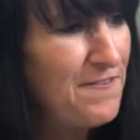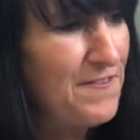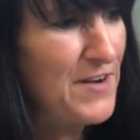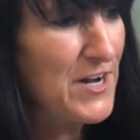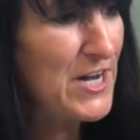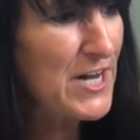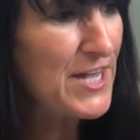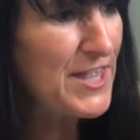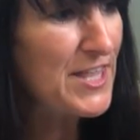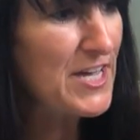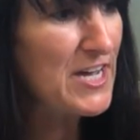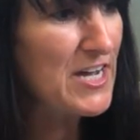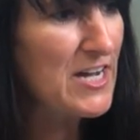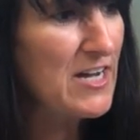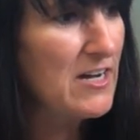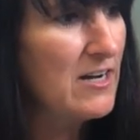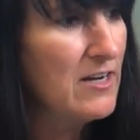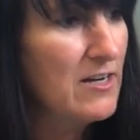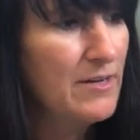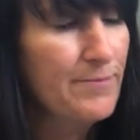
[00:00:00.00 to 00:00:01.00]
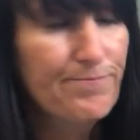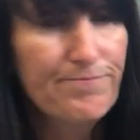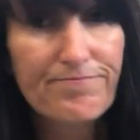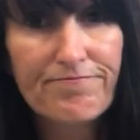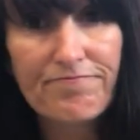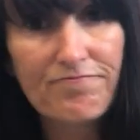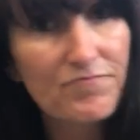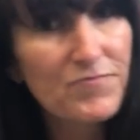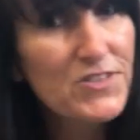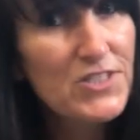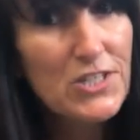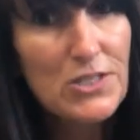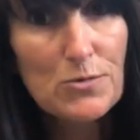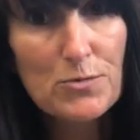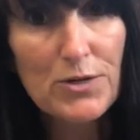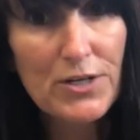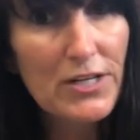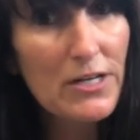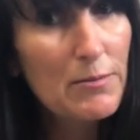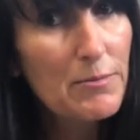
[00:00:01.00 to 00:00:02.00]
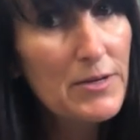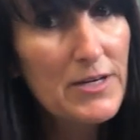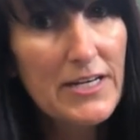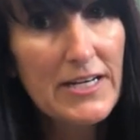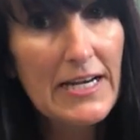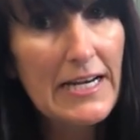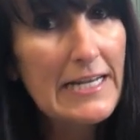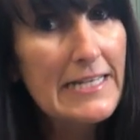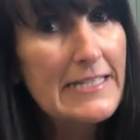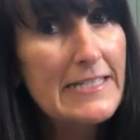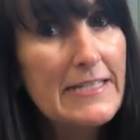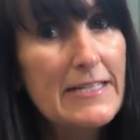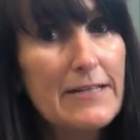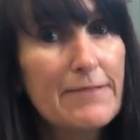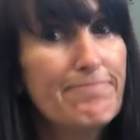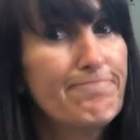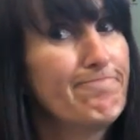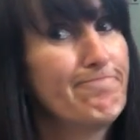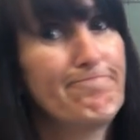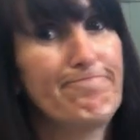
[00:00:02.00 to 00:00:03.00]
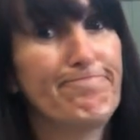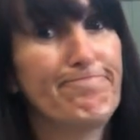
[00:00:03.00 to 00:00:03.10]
further! Does Wordy Birdie listen?